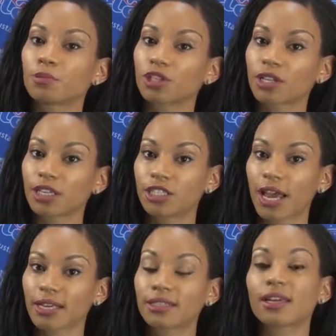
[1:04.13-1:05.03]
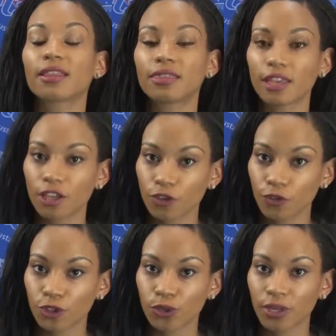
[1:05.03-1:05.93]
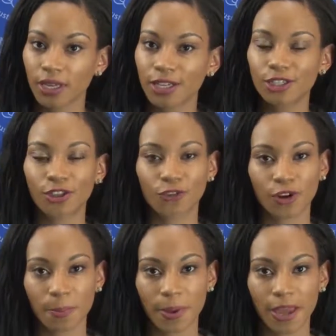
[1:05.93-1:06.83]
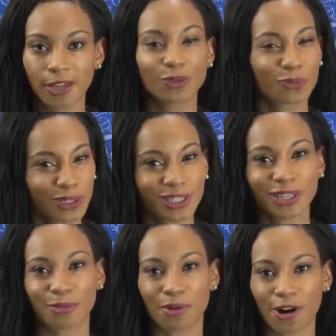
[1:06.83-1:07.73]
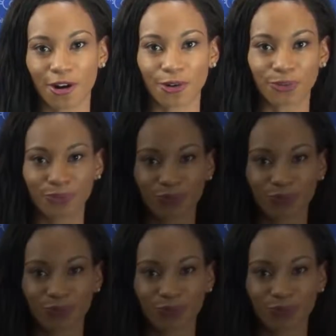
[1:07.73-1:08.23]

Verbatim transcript: is Michel'le Jackson, and thank you for tuning in to The Front Page. We'll see you tomorrow.